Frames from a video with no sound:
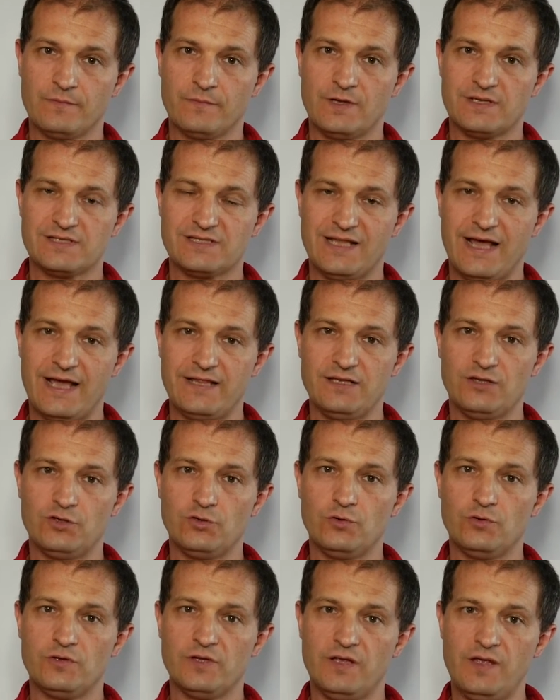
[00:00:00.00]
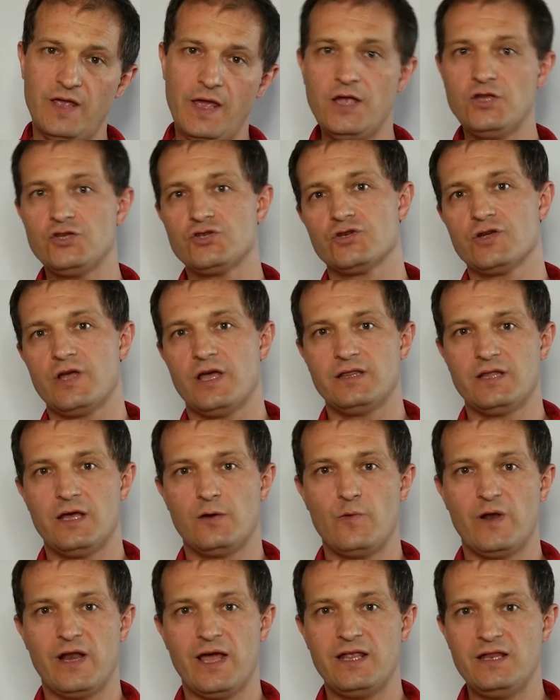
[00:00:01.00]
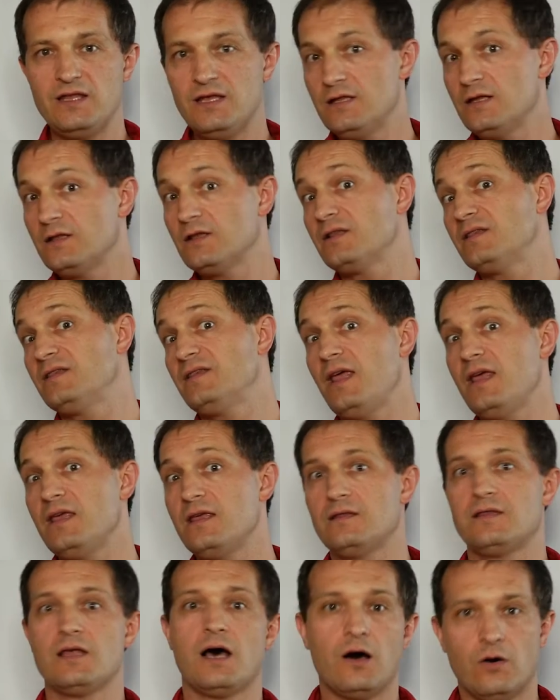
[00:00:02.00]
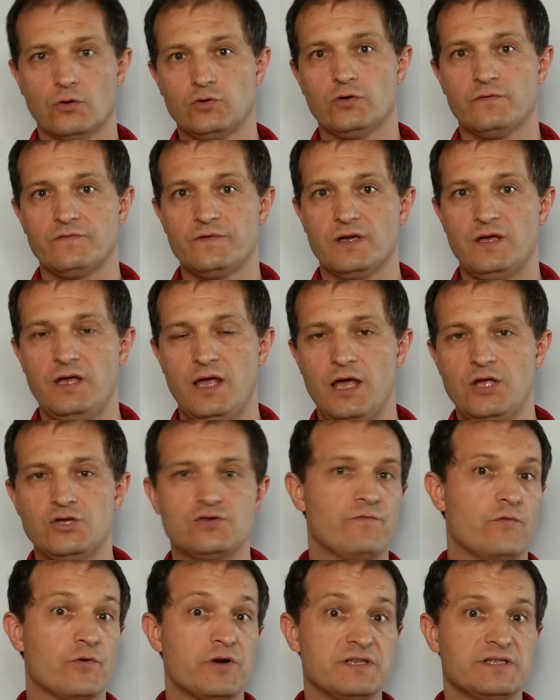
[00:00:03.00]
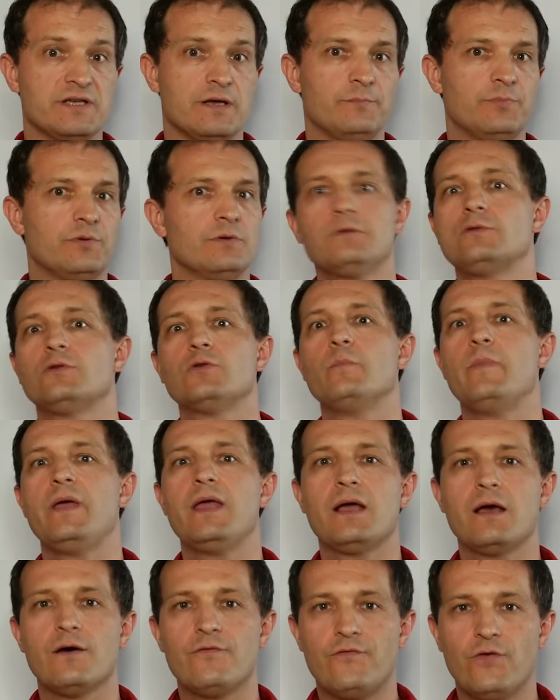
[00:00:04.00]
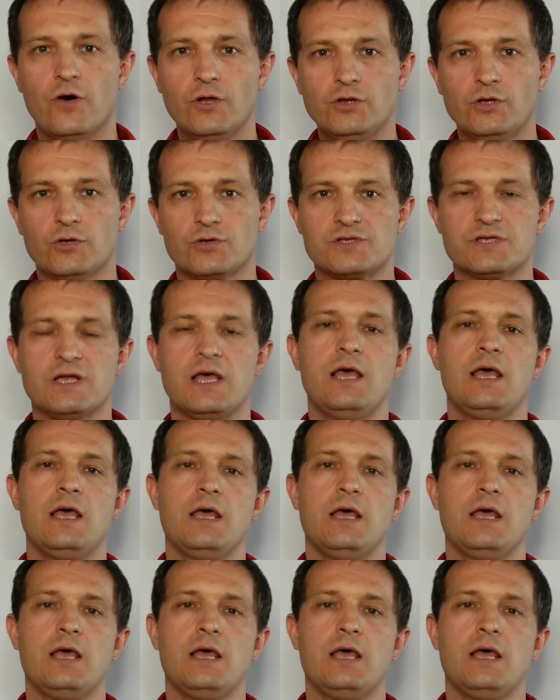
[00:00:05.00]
slide it to the cage, and then when I need it, take it out of the cage, for example, to make photos.